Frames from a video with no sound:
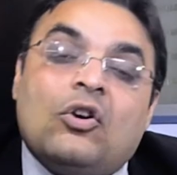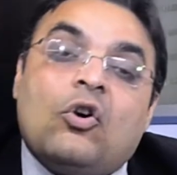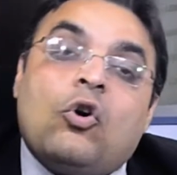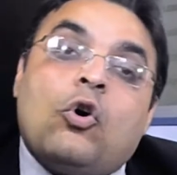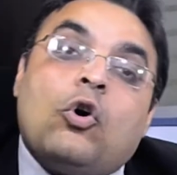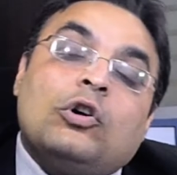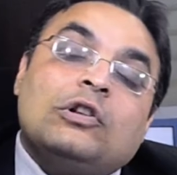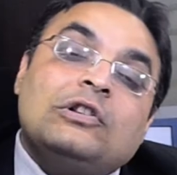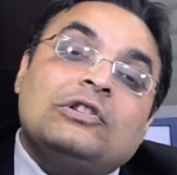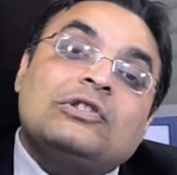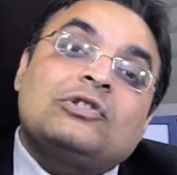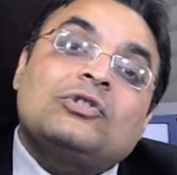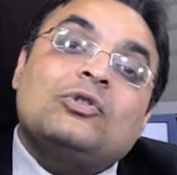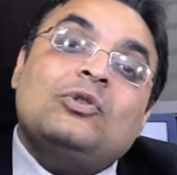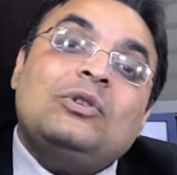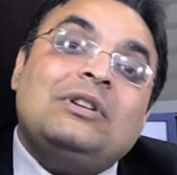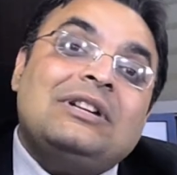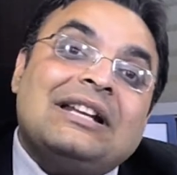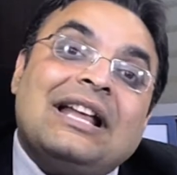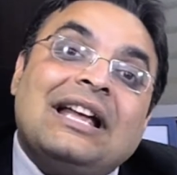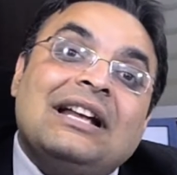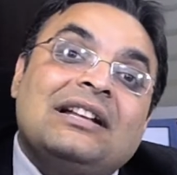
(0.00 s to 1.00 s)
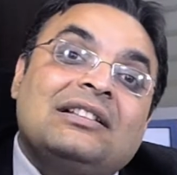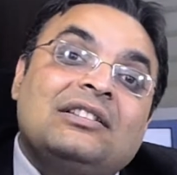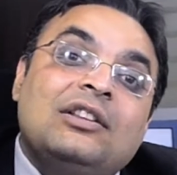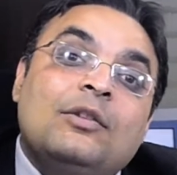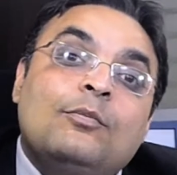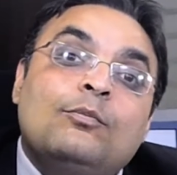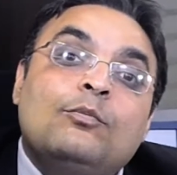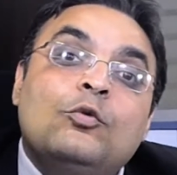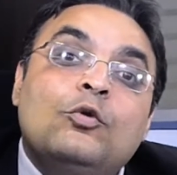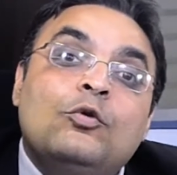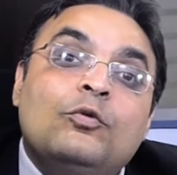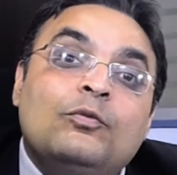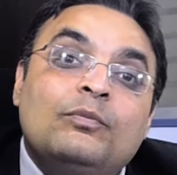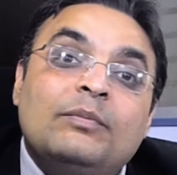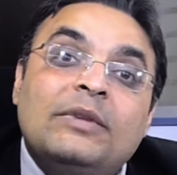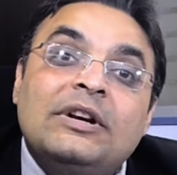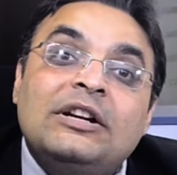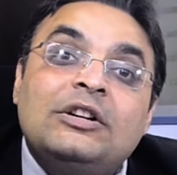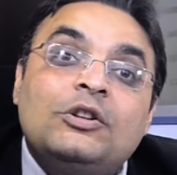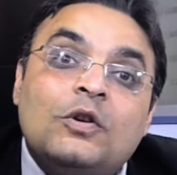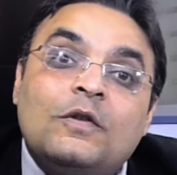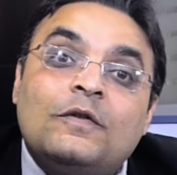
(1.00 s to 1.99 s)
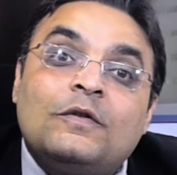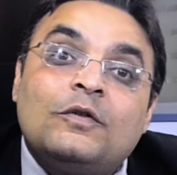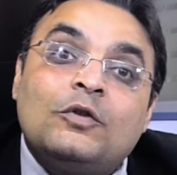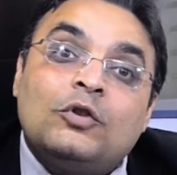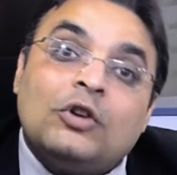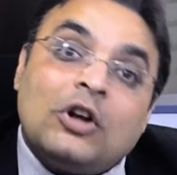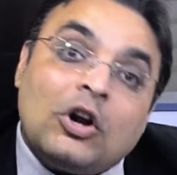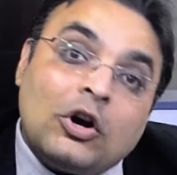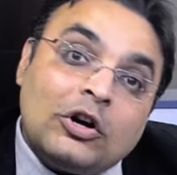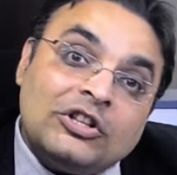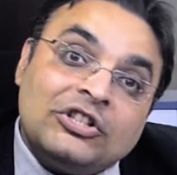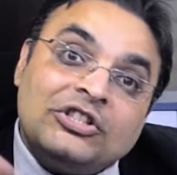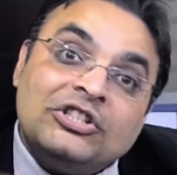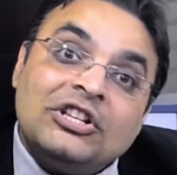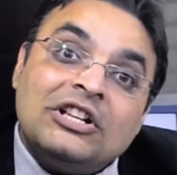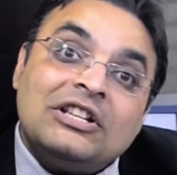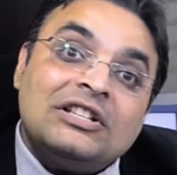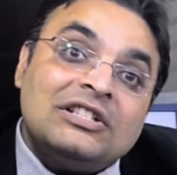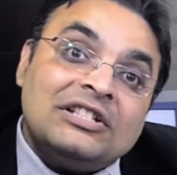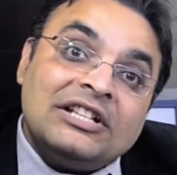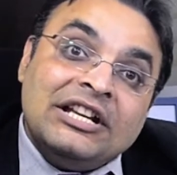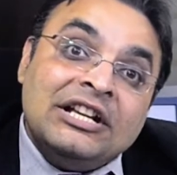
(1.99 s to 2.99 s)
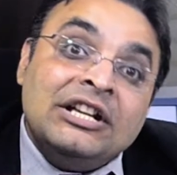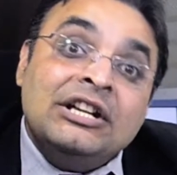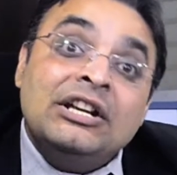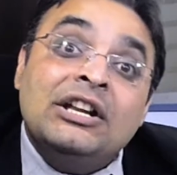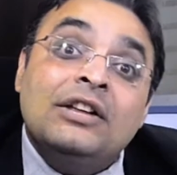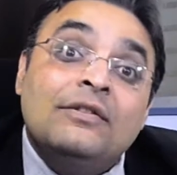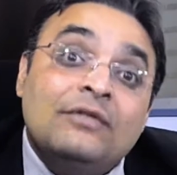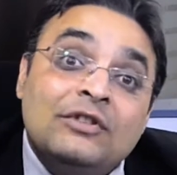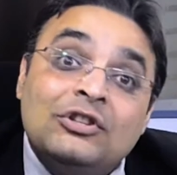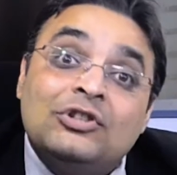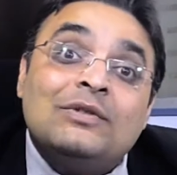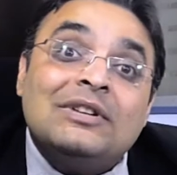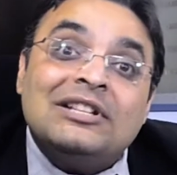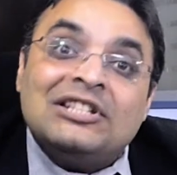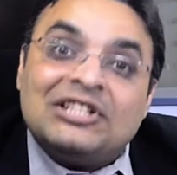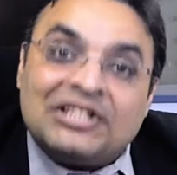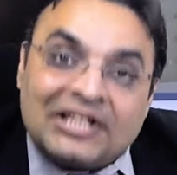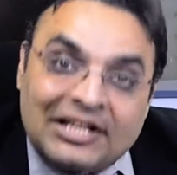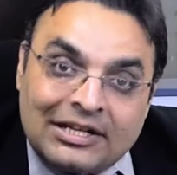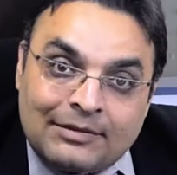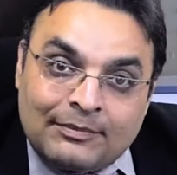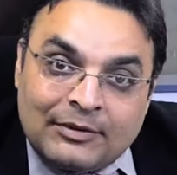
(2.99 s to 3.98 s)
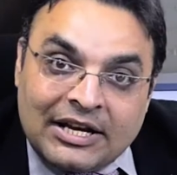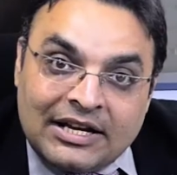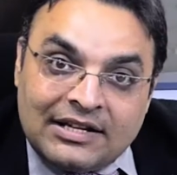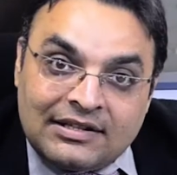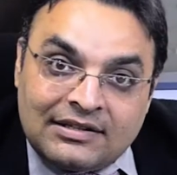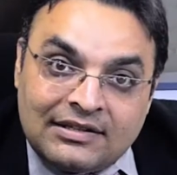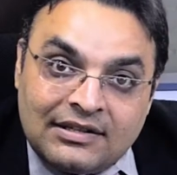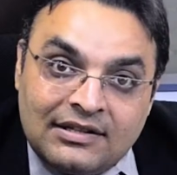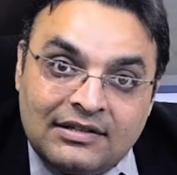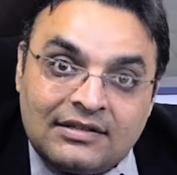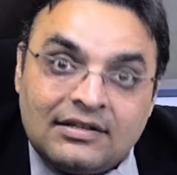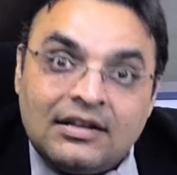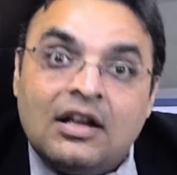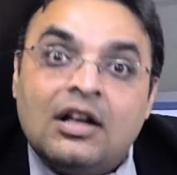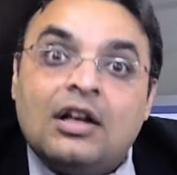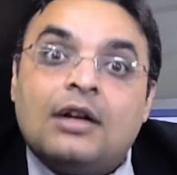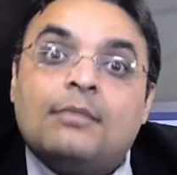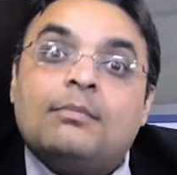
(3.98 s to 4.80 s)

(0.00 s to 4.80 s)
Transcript: also track the movement of not just individual share prices